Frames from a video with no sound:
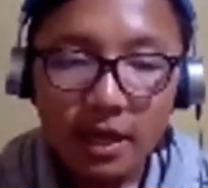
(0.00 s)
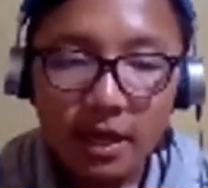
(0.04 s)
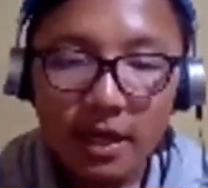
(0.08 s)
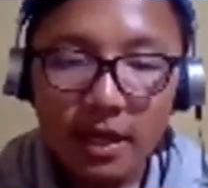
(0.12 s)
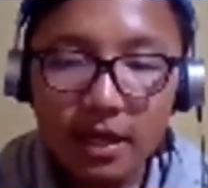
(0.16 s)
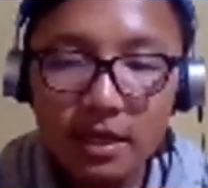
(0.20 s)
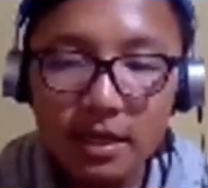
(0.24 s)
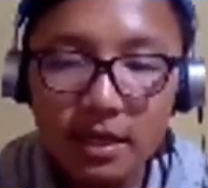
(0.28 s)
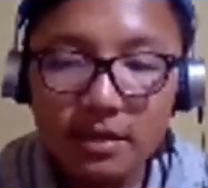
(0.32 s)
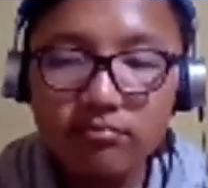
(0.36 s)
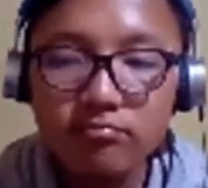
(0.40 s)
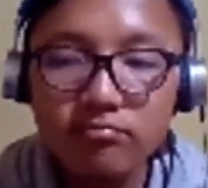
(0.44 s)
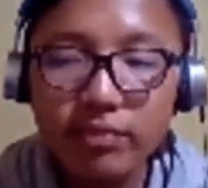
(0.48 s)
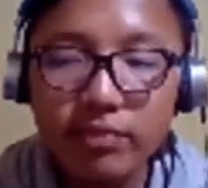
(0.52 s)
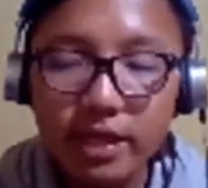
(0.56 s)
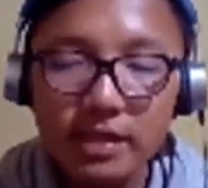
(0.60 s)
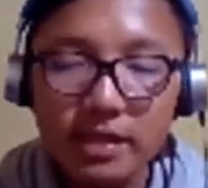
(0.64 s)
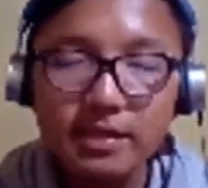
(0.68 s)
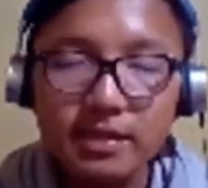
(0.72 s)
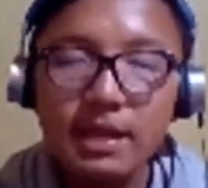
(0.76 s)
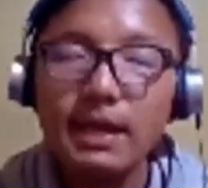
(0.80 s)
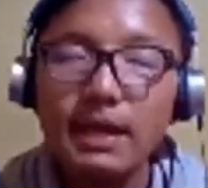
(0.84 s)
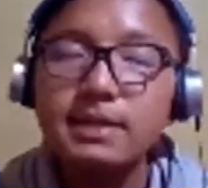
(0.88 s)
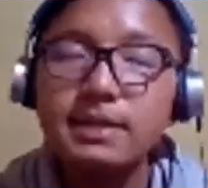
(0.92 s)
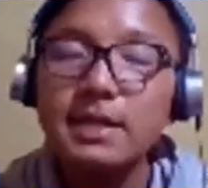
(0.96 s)
And
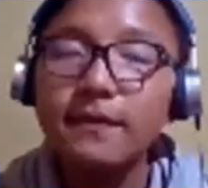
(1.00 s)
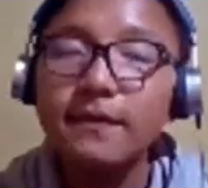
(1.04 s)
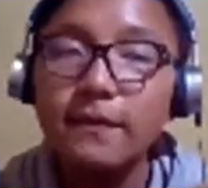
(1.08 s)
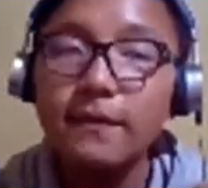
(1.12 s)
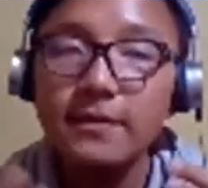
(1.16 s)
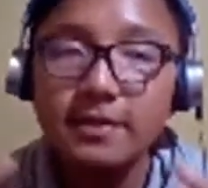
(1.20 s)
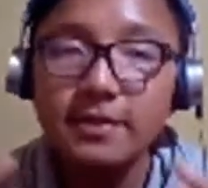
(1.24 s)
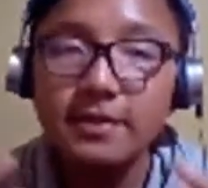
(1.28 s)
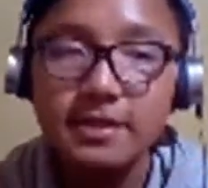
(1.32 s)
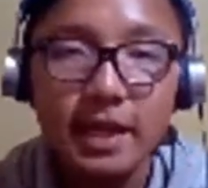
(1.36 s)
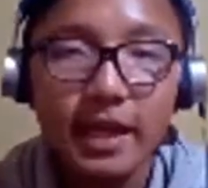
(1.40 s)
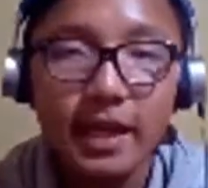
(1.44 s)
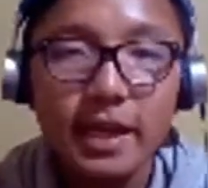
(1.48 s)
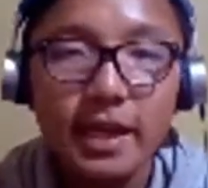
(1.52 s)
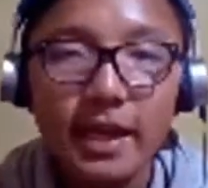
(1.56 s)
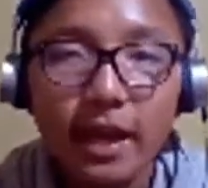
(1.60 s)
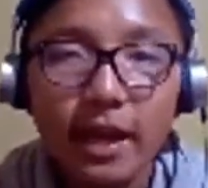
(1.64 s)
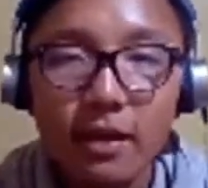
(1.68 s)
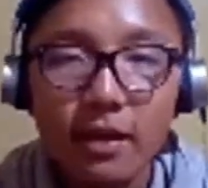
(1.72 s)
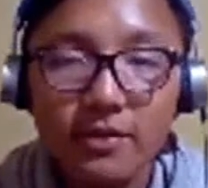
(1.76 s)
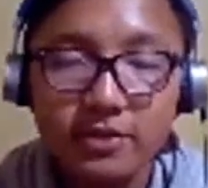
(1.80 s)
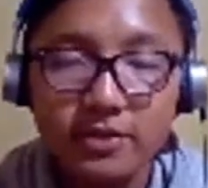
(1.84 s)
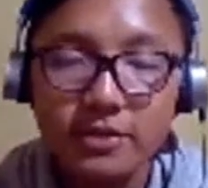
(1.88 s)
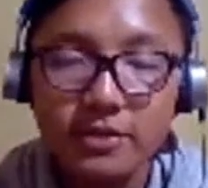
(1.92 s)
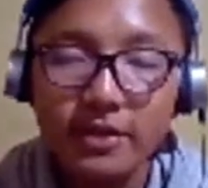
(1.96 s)
yes, that's it for today.
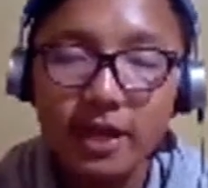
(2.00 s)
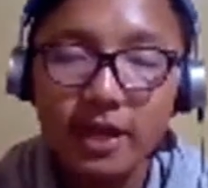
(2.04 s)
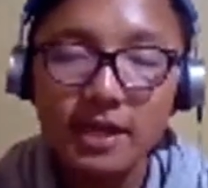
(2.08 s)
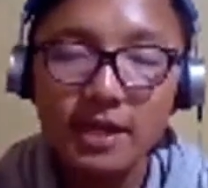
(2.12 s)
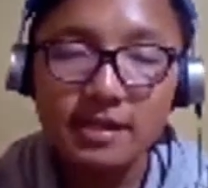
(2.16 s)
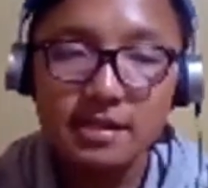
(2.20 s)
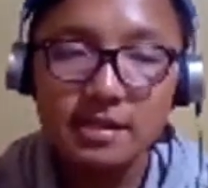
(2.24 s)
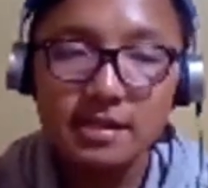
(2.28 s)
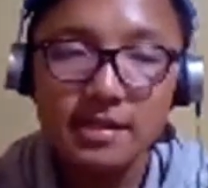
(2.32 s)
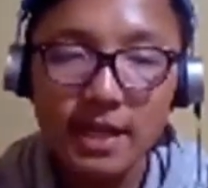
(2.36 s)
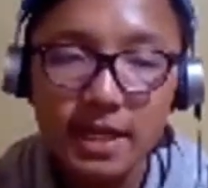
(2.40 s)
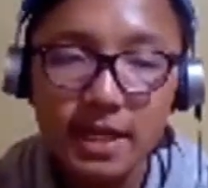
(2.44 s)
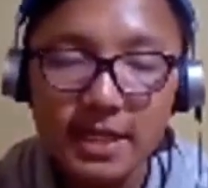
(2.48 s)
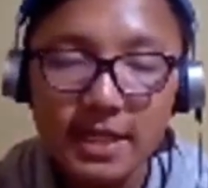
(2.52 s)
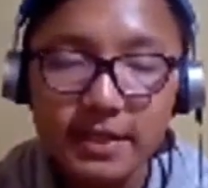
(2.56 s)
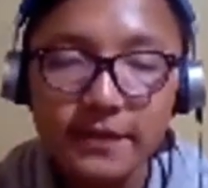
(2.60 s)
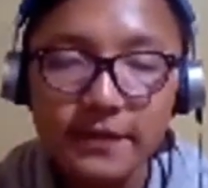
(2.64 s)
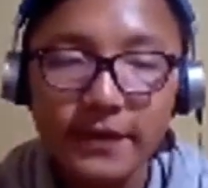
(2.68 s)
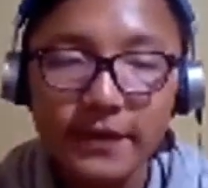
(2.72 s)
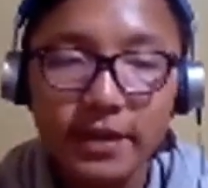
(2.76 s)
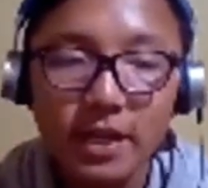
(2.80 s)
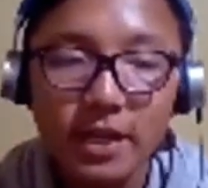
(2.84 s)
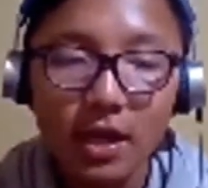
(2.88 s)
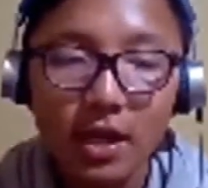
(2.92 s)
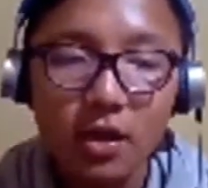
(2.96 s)
I'll see you guys in the next
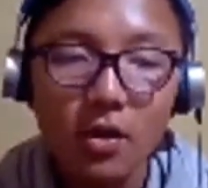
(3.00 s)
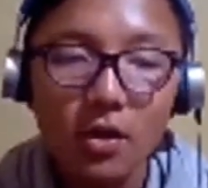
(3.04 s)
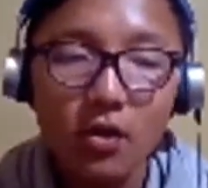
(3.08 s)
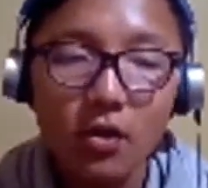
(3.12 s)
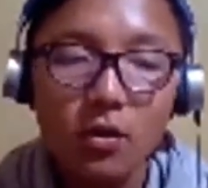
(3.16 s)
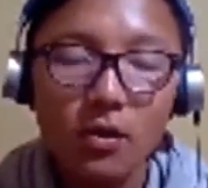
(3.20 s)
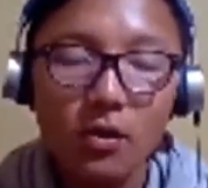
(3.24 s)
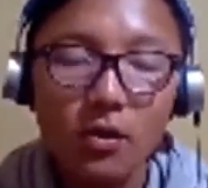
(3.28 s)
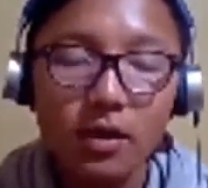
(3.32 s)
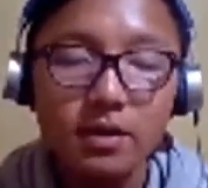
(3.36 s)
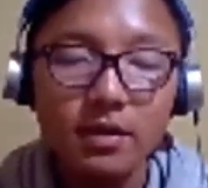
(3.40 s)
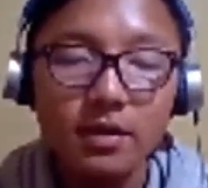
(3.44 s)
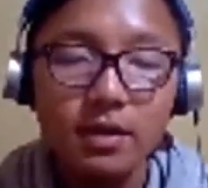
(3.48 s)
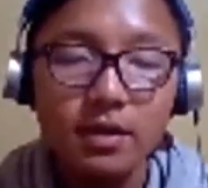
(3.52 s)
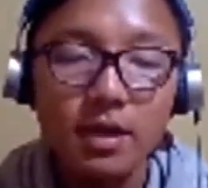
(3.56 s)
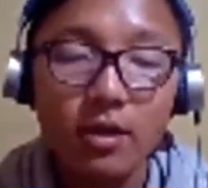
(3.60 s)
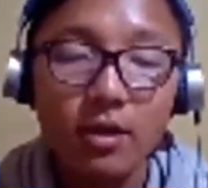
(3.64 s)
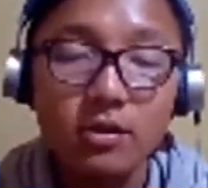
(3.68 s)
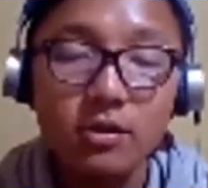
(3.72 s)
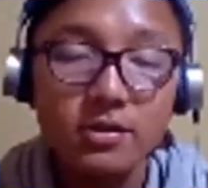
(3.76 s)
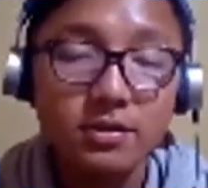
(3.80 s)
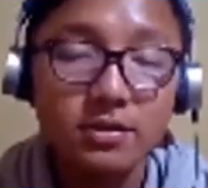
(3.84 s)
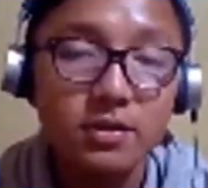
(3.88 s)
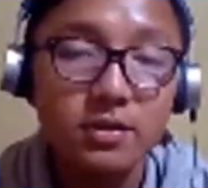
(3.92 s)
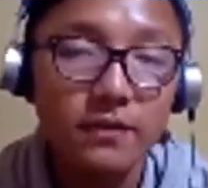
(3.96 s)
video.
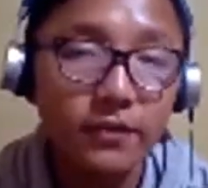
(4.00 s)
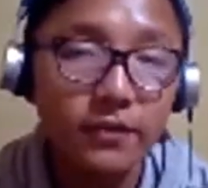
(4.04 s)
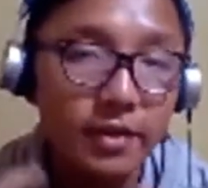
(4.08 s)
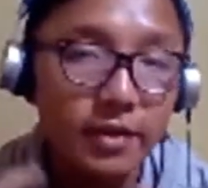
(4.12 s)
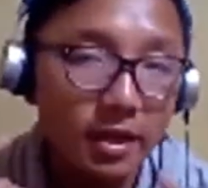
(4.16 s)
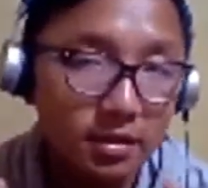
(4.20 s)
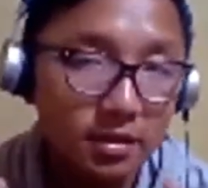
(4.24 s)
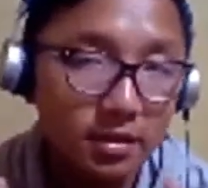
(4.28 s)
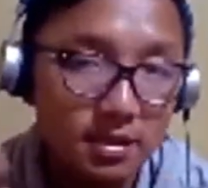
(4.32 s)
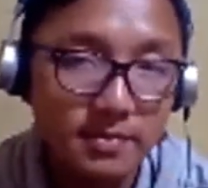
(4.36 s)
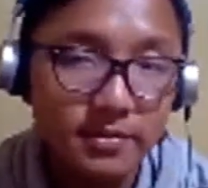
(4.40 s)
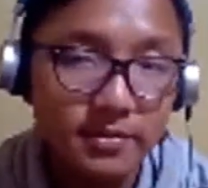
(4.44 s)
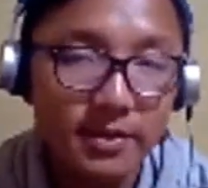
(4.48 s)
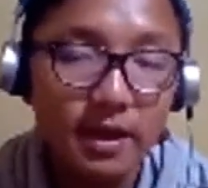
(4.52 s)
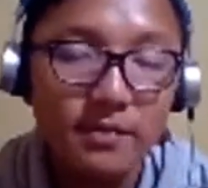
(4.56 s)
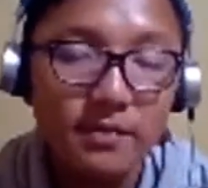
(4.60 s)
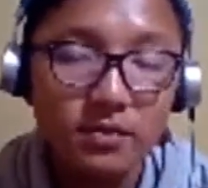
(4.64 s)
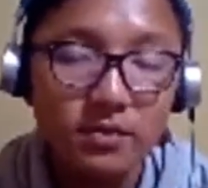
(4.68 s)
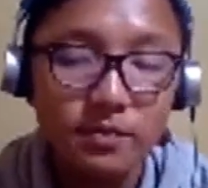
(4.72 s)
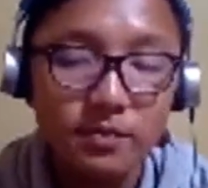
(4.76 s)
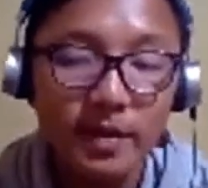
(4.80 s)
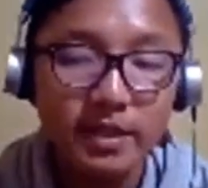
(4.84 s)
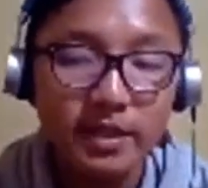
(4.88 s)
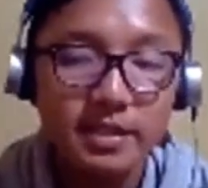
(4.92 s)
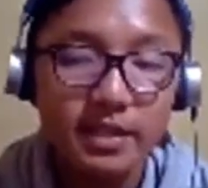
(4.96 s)
Also, don't forget to subscribe
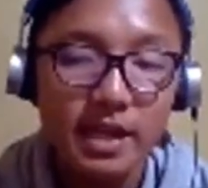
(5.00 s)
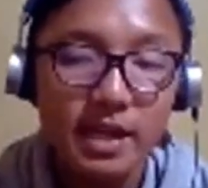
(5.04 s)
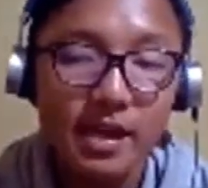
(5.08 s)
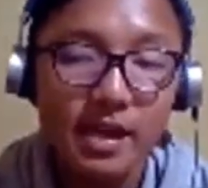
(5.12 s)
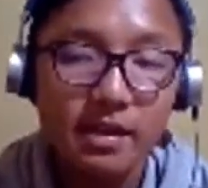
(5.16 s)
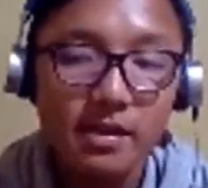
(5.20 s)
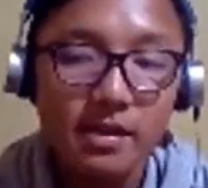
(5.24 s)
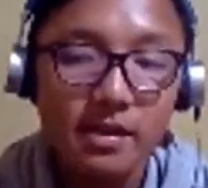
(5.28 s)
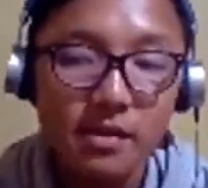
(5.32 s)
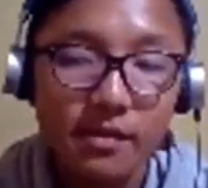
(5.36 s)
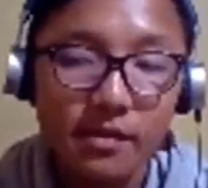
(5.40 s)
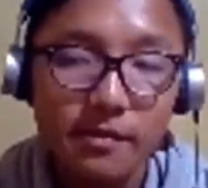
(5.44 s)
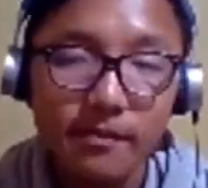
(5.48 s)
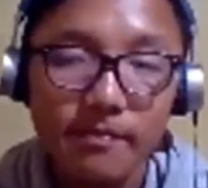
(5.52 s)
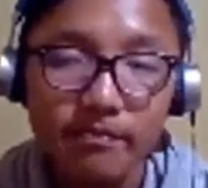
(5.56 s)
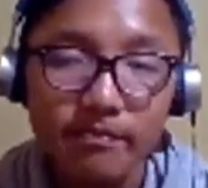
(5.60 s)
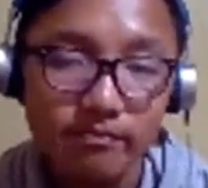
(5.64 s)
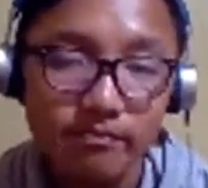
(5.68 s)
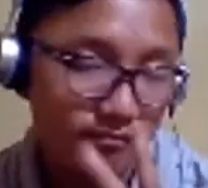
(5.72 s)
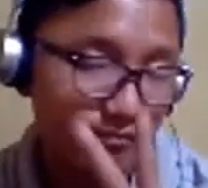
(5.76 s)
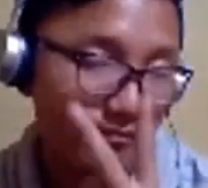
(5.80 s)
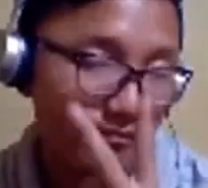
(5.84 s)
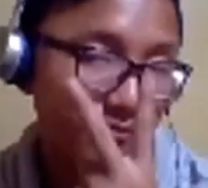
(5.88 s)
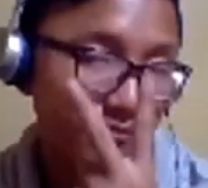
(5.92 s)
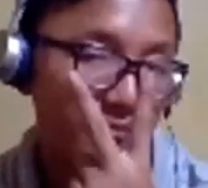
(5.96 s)
to my channel.
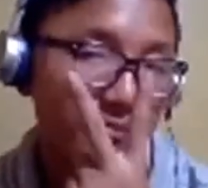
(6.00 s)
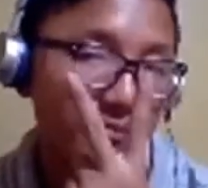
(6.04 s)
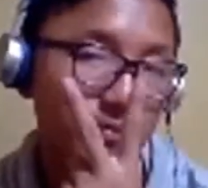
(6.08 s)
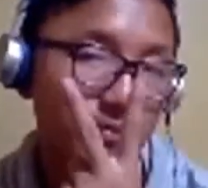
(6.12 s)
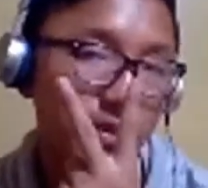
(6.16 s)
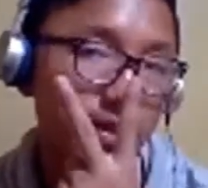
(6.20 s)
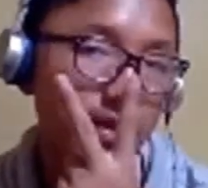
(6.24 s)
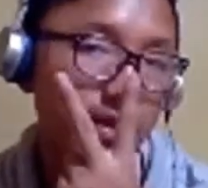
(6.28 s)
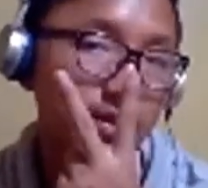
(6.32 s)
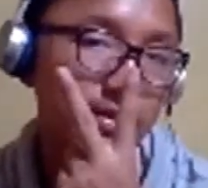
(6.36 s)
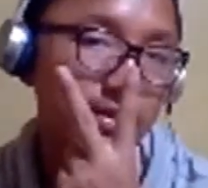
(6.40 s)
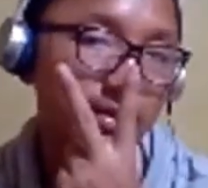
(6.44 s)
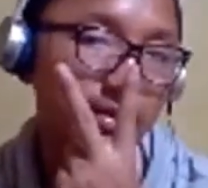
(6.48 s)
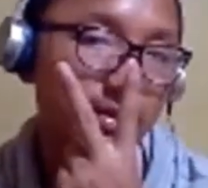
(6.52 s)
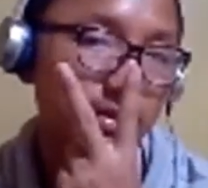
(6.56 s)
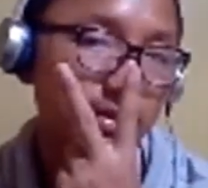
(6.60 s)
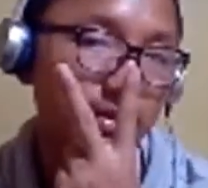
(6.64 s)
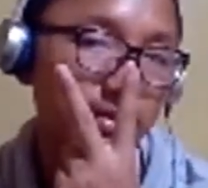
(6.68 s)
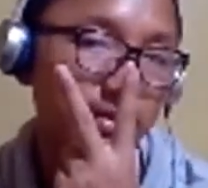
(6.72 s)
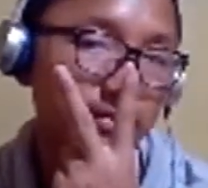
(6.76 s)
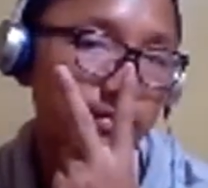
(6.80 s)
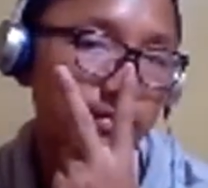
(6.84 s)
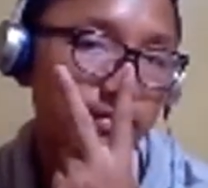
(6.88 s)
Peace.